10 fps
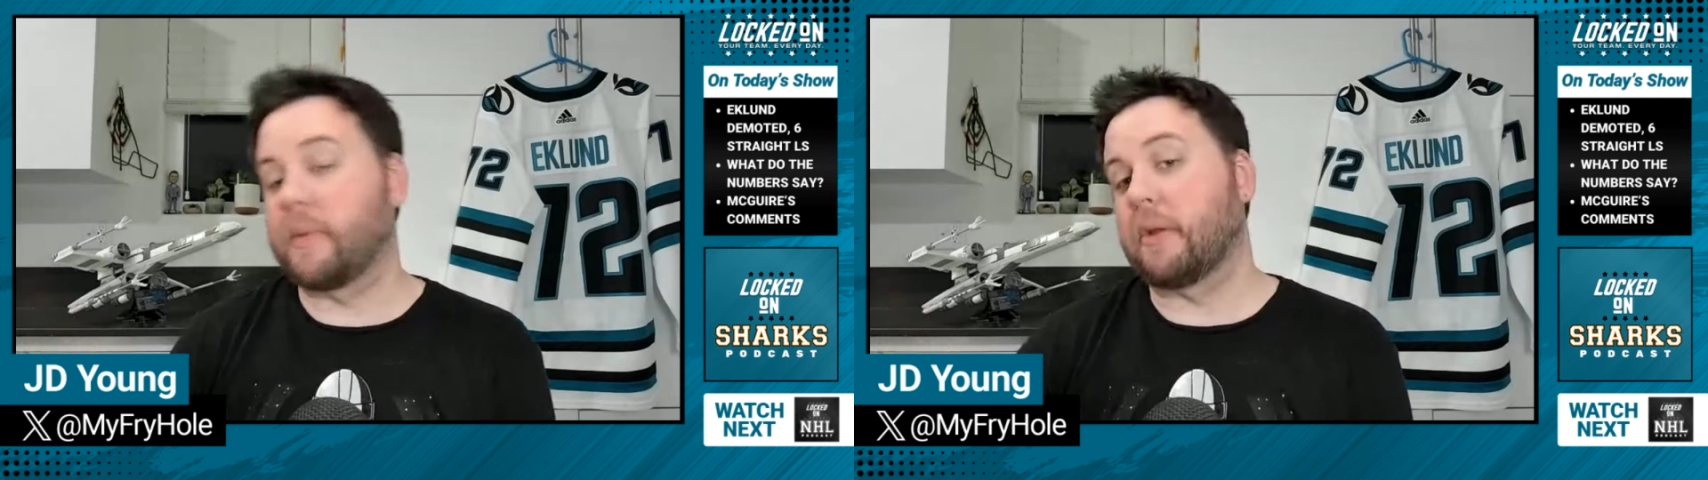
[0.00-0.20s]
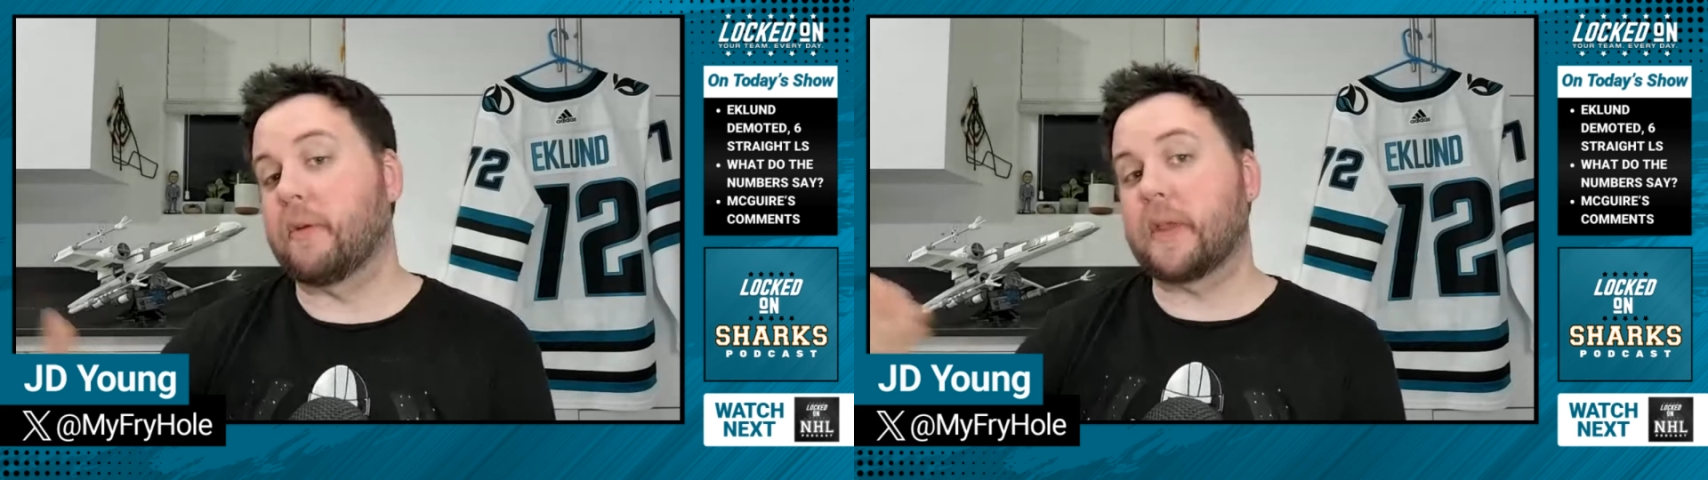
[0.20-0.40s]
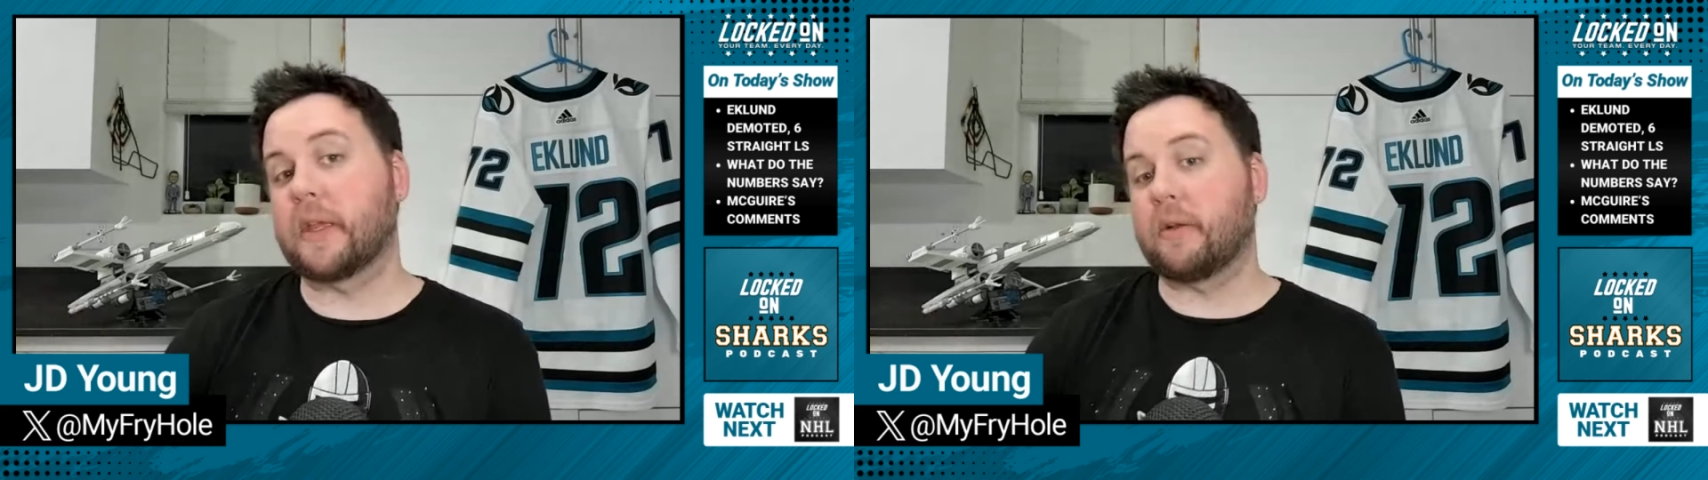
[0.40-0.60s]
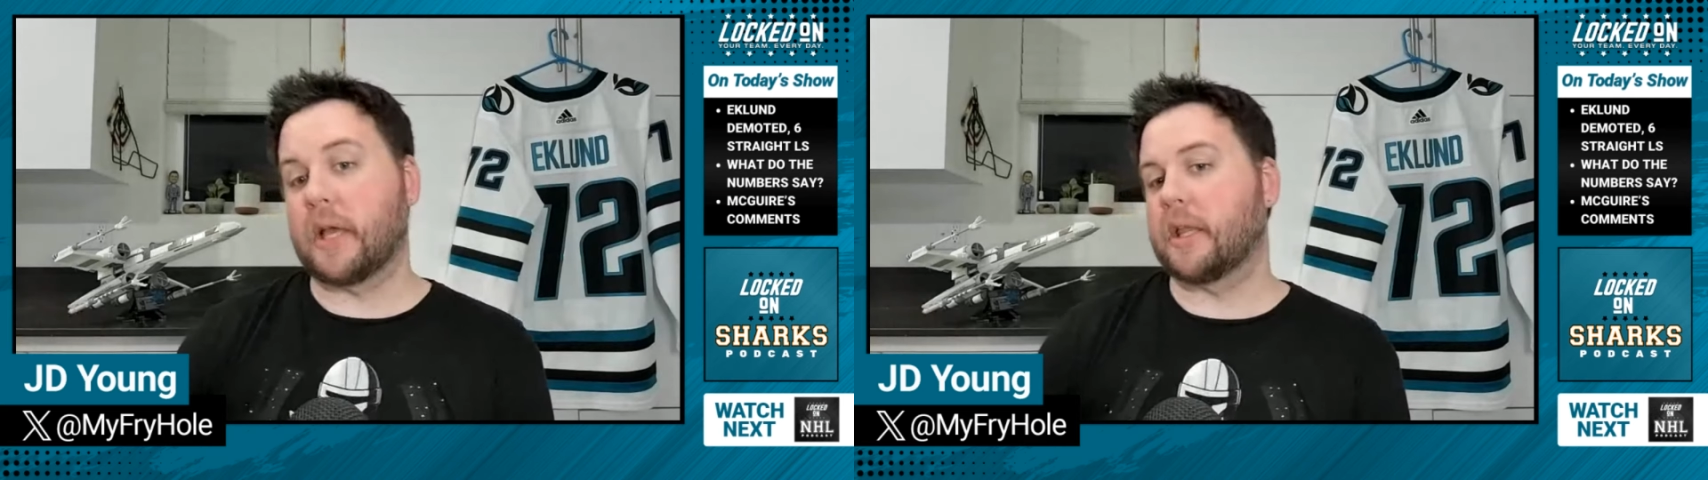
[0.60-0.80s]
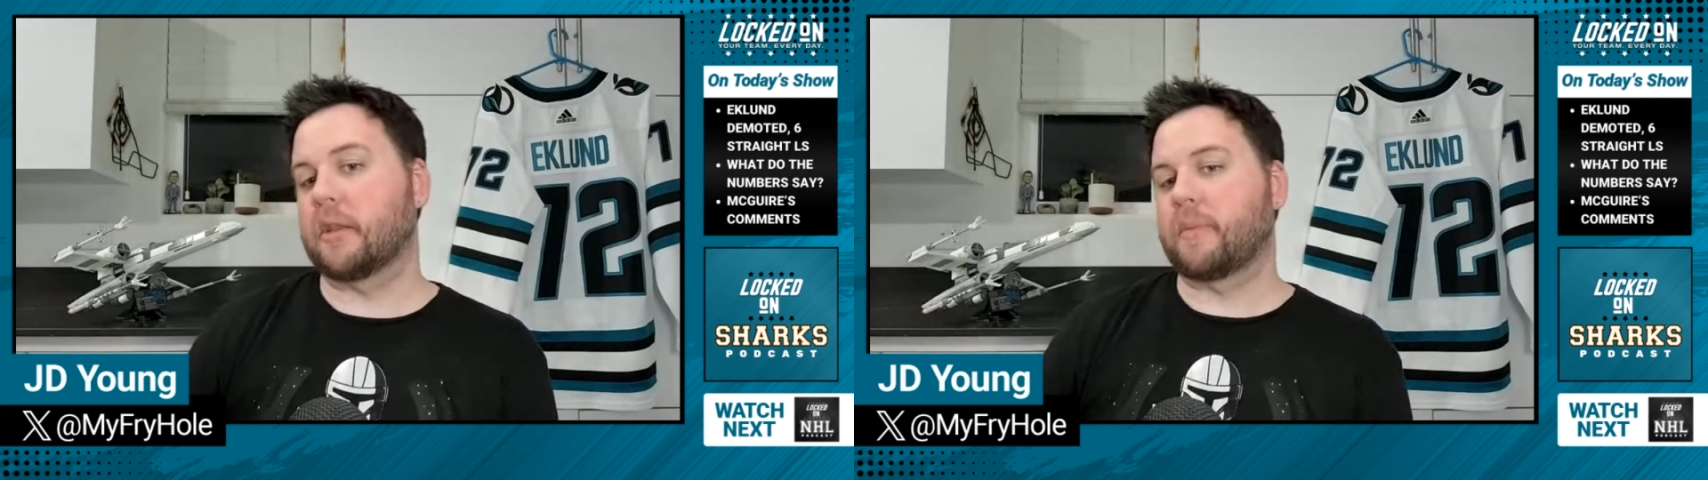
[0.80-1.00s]
penalty kill
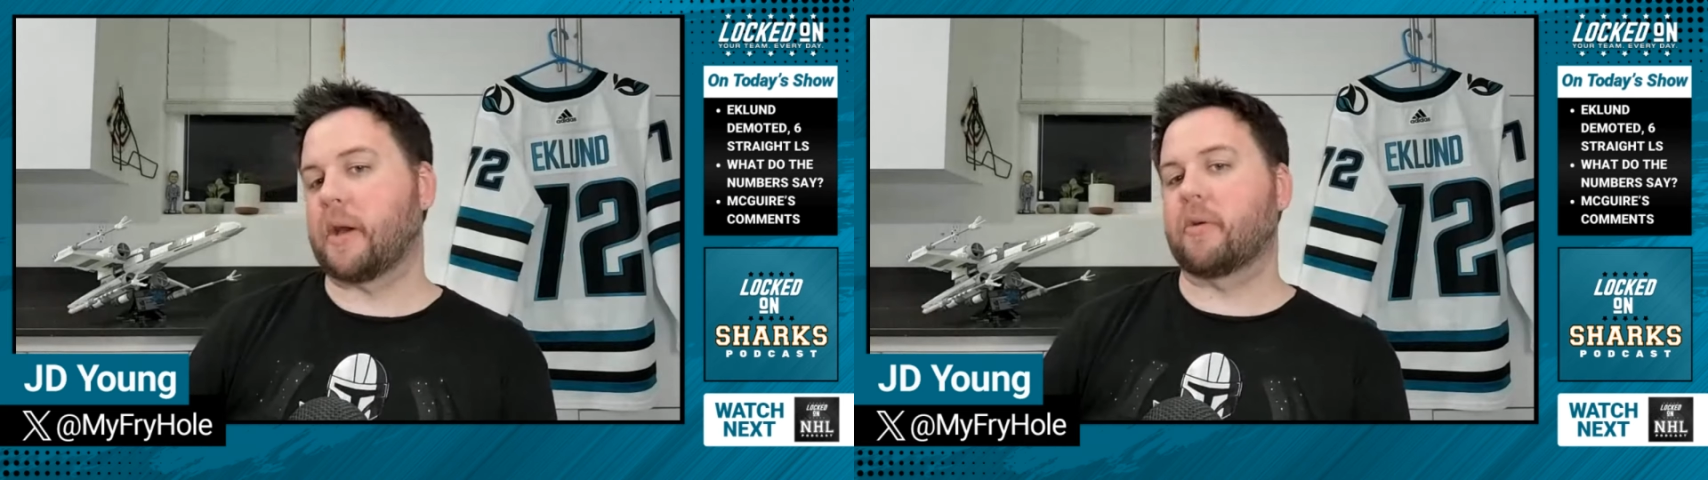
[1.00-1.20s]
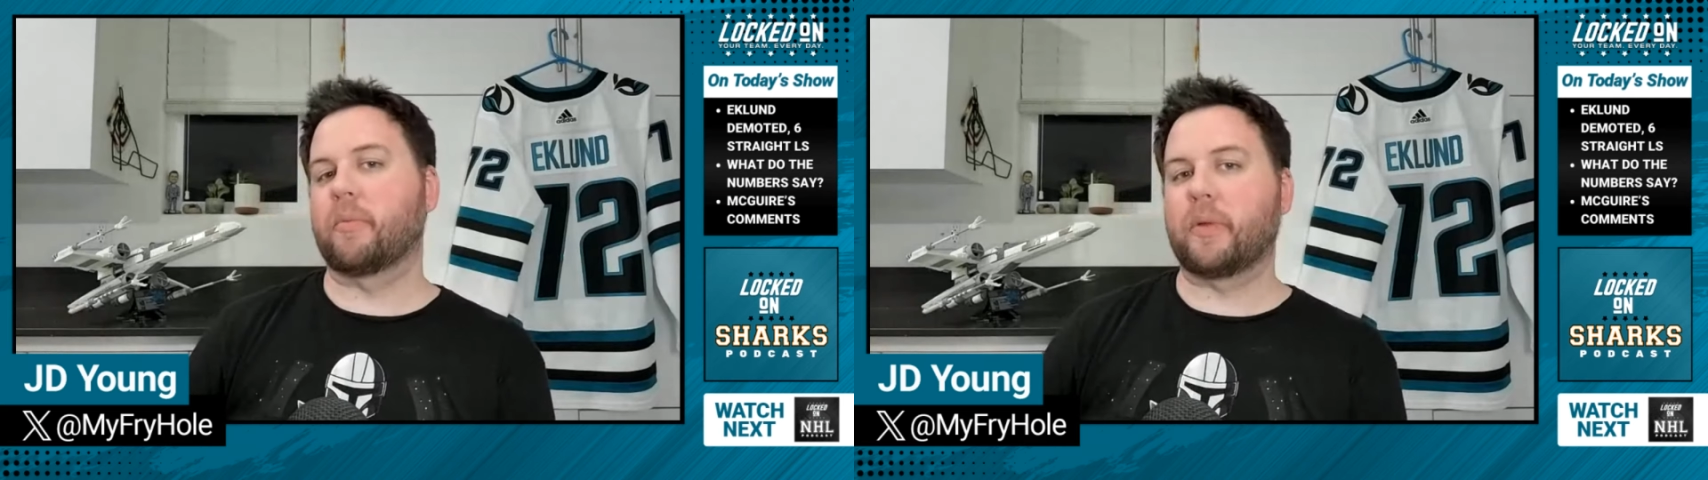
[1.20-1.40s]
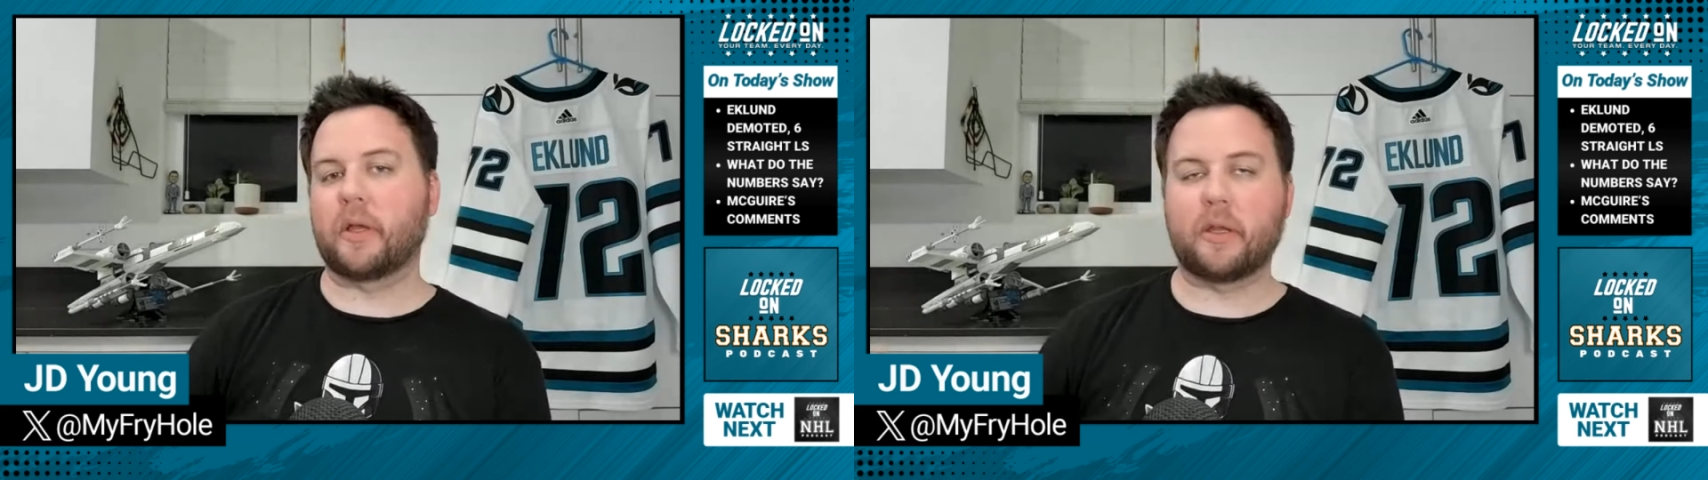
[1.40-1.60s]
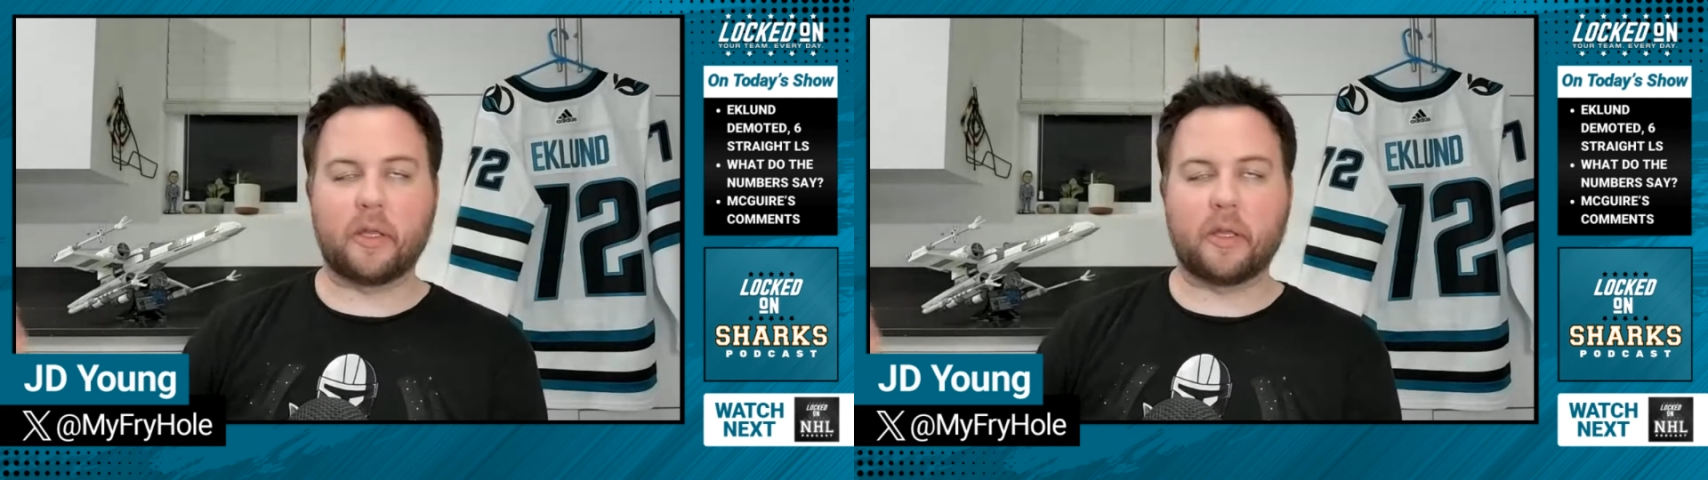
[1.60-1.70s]
and the power play.